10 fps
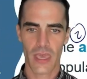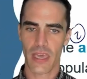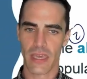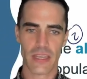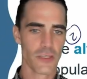
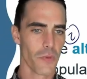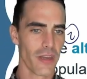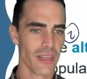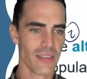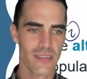It is what
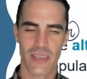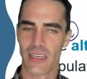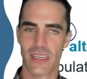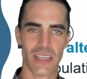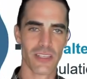it is, and
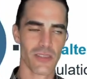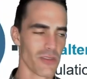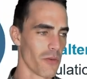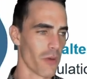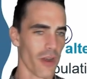it is
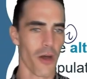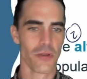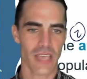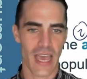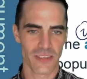what it
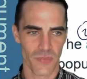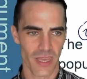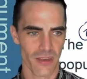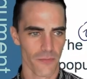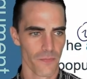always has
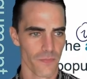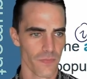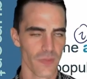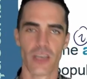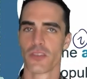been.
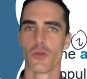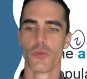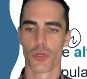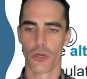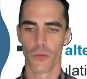Assumed
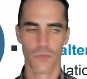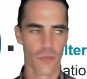true.